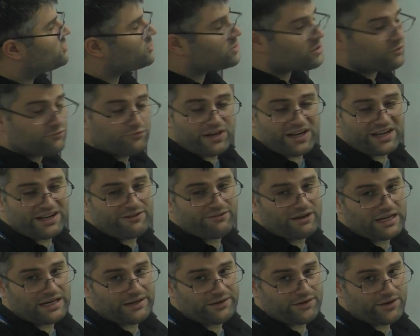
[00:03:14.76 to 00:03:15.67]
just a really,
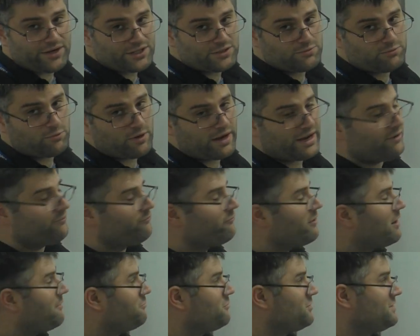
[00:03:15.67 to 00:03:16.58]
really nice way of
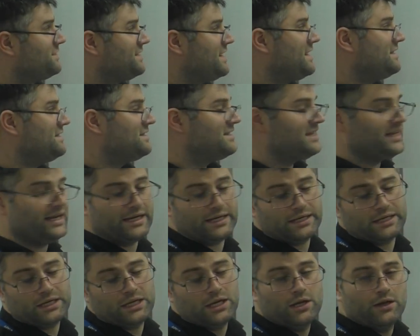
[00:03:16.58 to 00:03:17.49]

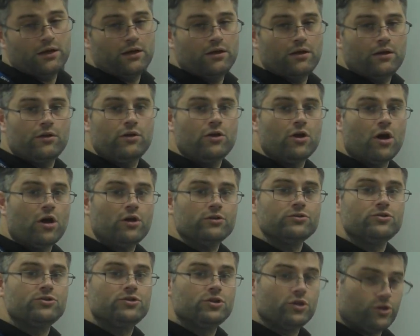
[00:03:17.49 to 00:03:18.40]
representing
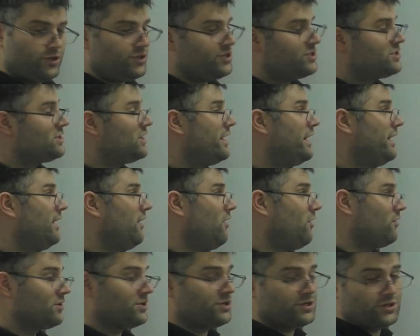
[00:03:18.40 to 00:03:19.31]
not just a
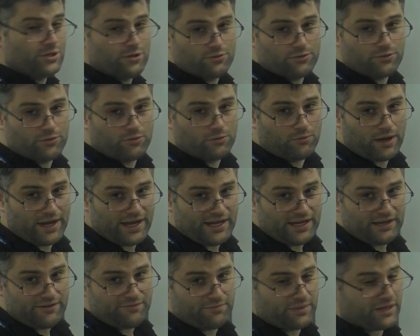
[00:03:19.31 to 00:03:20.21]
longitudinal
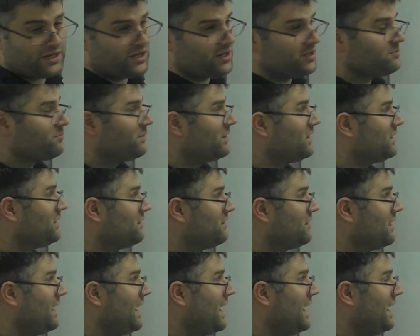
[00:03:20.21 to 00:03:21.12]
wave, because we
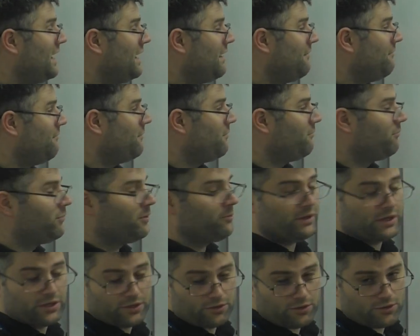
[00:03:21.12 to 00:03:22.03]
can, but
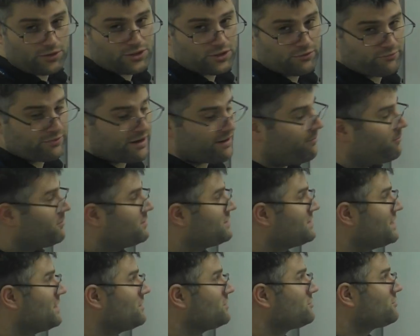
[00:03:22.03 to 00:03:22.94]
we can also
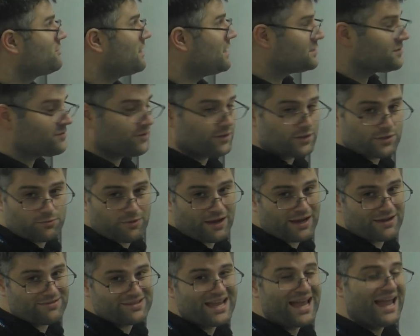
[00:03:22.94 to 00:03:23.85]
represent transverse
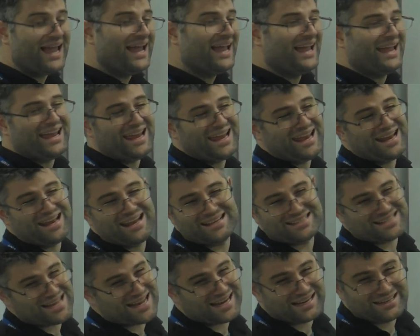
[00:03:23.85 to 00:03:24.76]
waves in
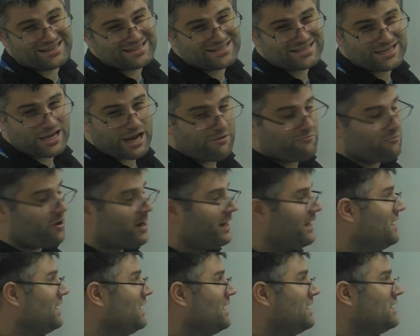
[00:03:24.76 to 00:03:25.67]
exactly the same way.
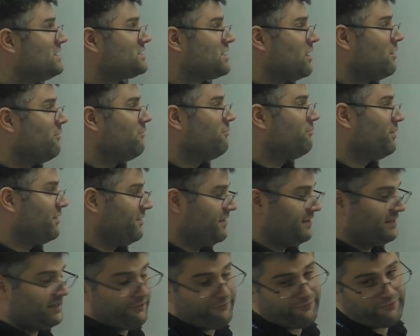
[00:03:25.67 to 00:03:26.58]
So, but the
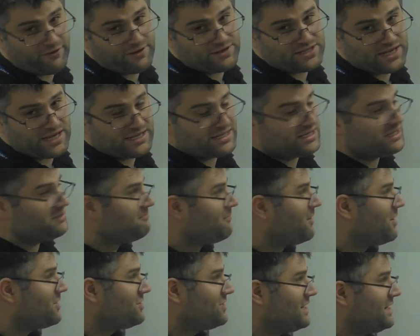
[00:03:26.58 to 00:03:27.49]
difference is it's
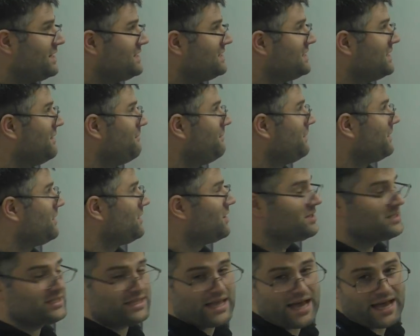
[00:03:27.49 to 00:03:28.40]
much easier
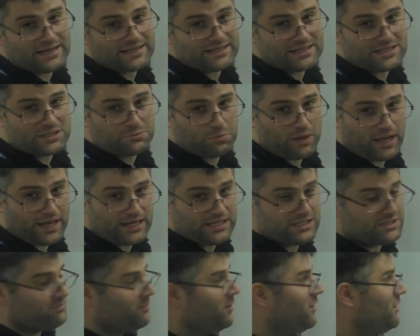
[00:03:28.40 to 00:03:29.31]
because that
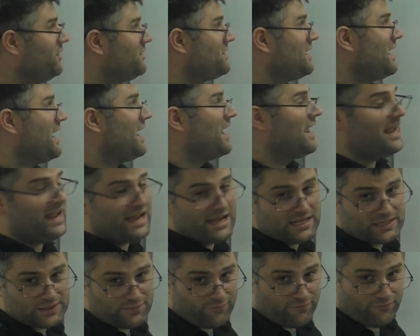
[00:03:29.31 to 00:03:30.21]
displacement
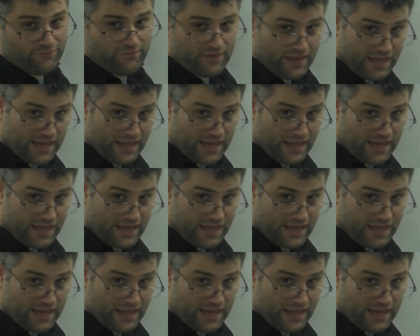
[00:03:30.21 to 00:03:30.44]
is